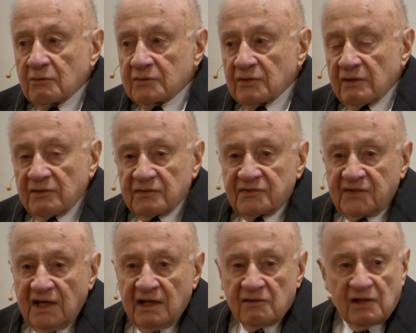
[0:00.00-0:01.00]
was on the
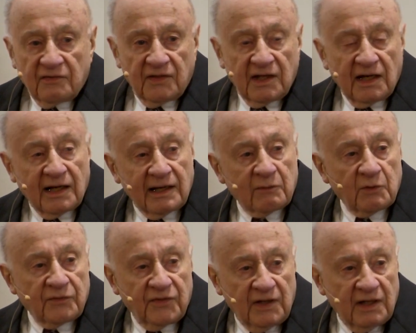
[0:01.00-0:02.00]
stage at the
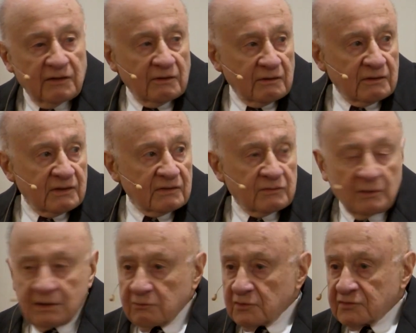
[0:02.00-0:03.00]
Iowa Theater, is
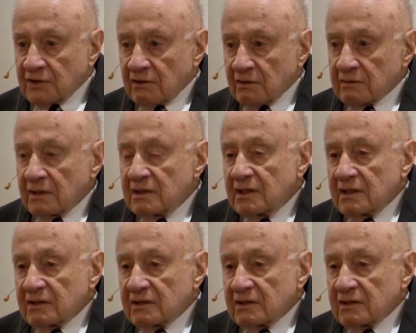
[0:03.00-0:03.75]
what it was called.